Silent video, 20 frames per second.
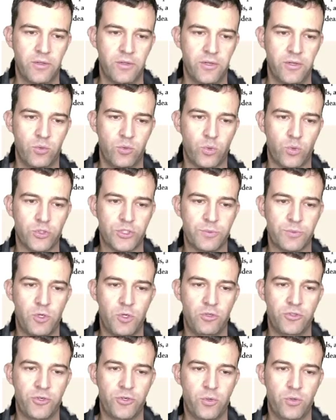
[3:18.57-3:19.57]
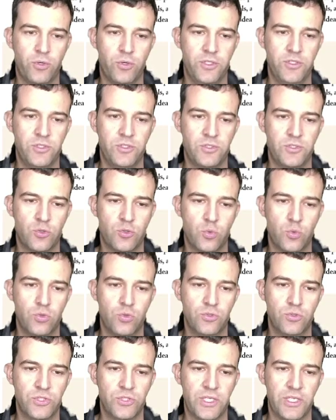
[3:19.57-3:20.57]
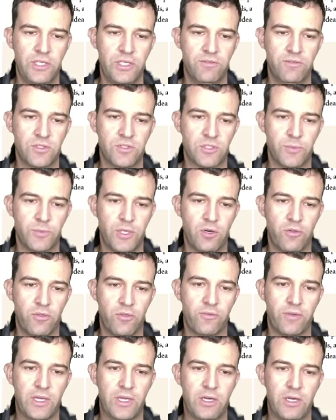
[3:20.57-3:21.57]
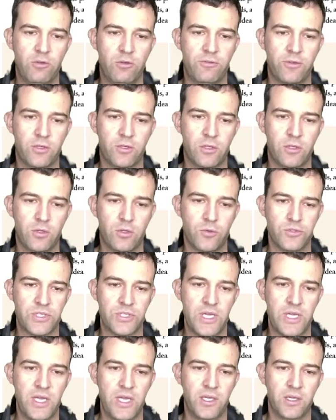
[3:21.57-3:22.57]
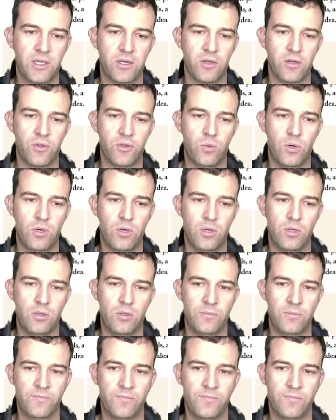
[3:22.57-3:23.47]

There were small toys, tools, and even some elf clothes hanging on the wall.